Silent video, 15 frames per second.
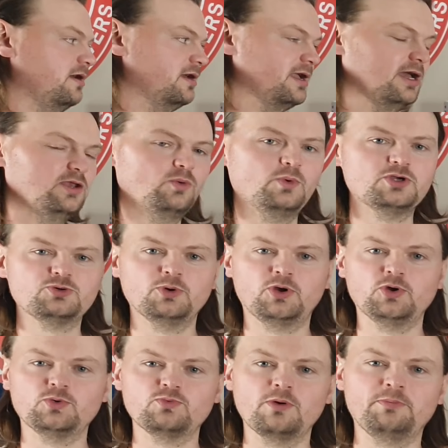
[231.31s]
I kind of wish we
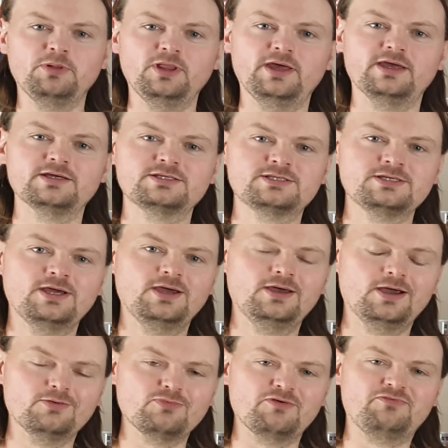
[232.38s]
could replace
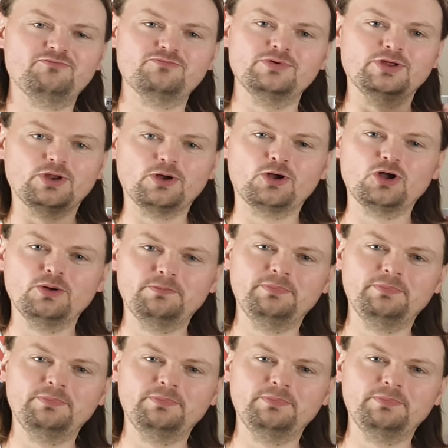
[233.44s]
and go